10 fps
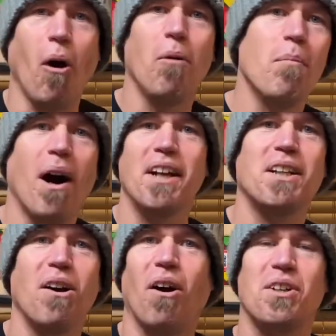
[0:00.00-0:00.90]
my
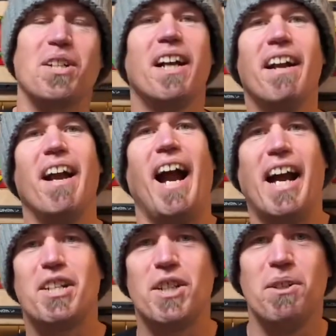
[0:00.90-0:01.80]
gosh,
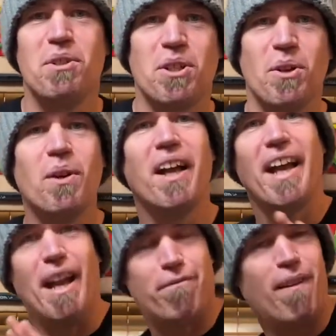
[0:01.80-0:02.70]
as usual,
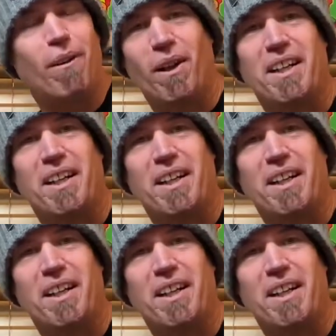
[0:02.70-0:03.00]
it felt like a